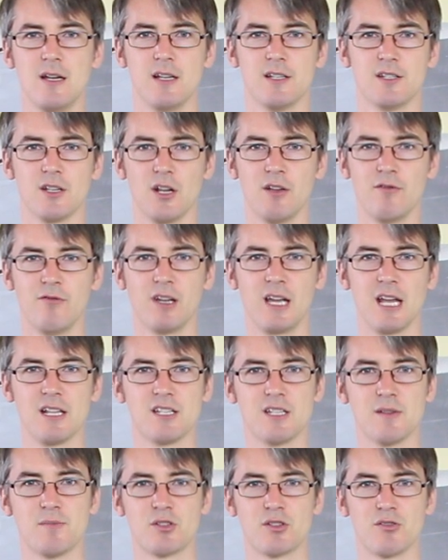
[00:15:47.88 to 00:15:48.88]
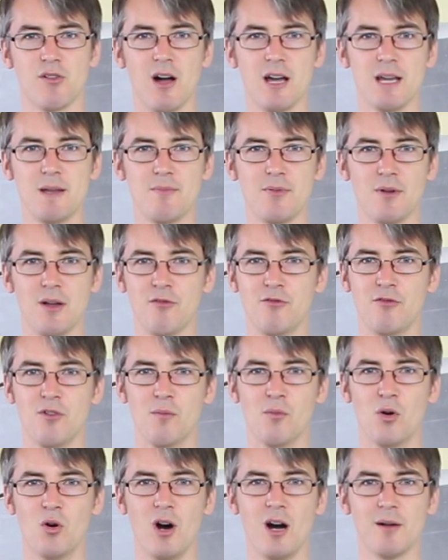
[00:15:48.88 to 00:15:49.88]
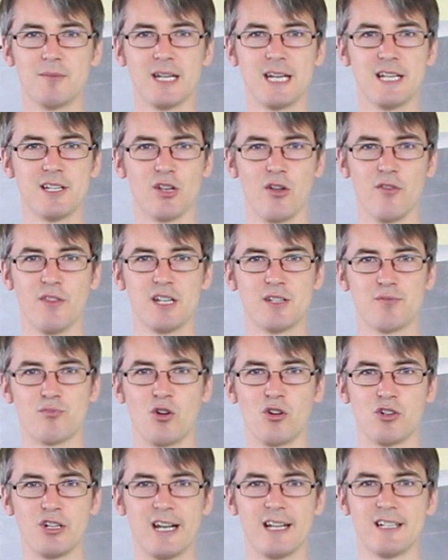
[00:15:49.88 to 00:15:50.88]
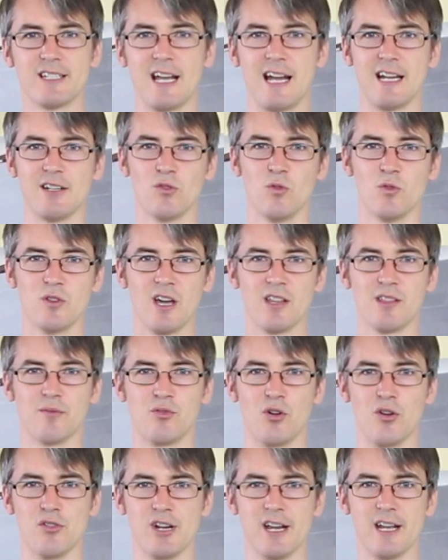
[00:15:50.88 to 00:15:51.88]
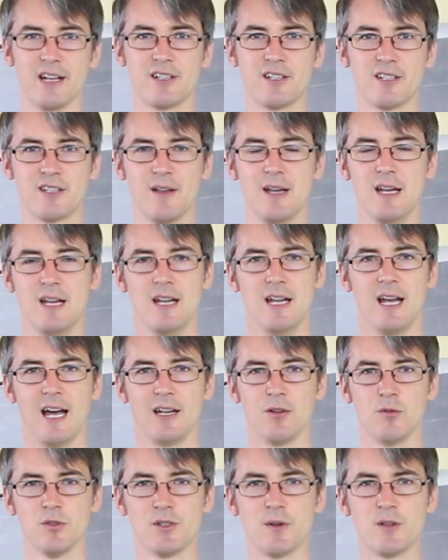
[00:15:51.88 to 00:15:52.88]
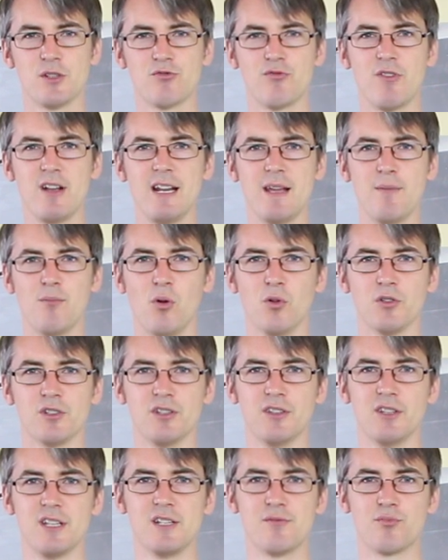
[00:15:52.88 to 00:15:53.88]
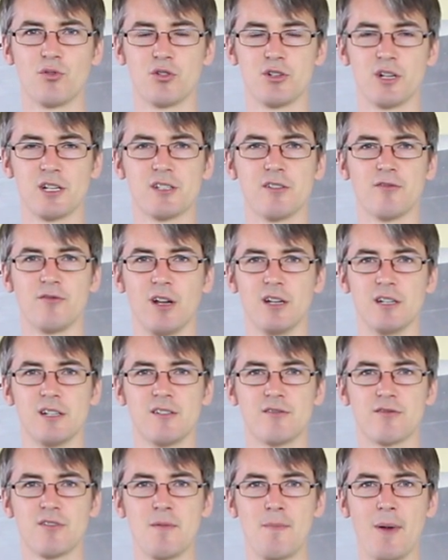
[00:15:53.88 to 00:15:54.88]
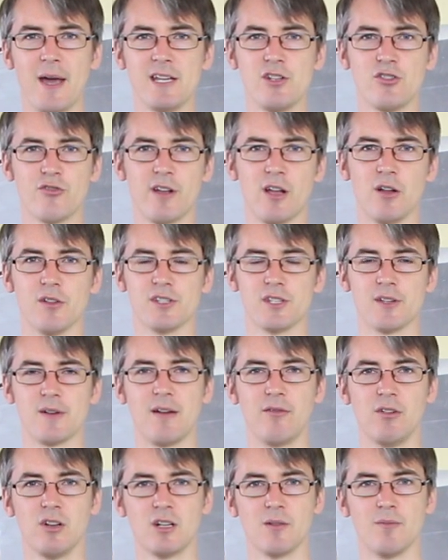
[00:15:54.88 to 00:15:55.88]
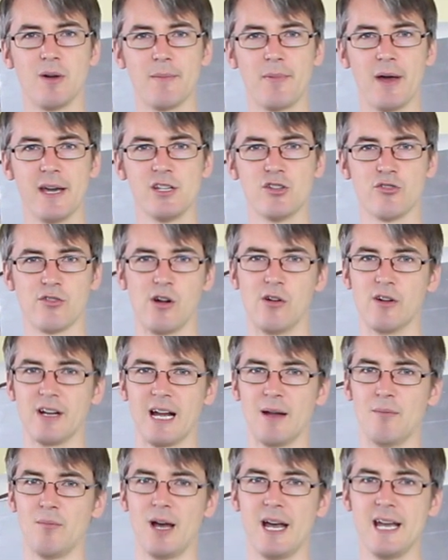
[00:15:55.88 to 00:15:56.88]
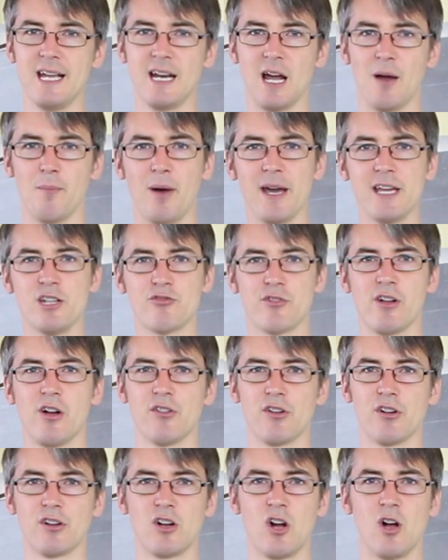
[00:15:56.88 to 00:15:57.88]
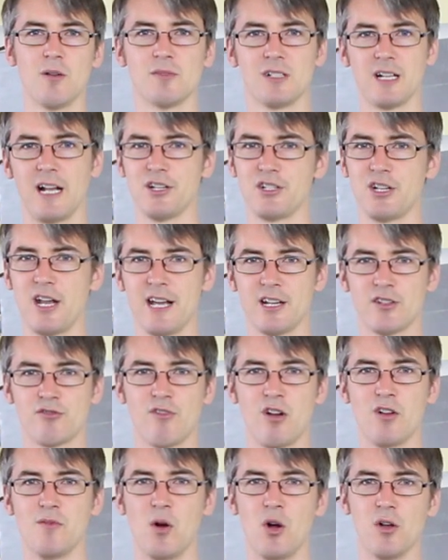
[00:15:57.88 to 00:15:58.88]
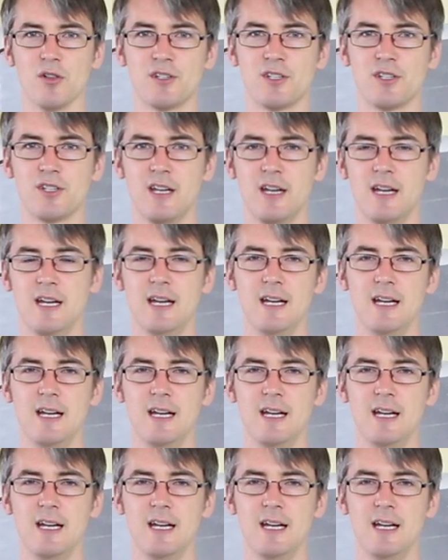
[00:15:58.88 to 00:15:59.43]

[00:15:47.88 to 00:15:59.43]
So don't forget to subscribe for more updates on this project and all the other projects. And also it's really important that these projects are funded through Patreon. So have a look at my Patreon campaign at patreon.com/xrobots.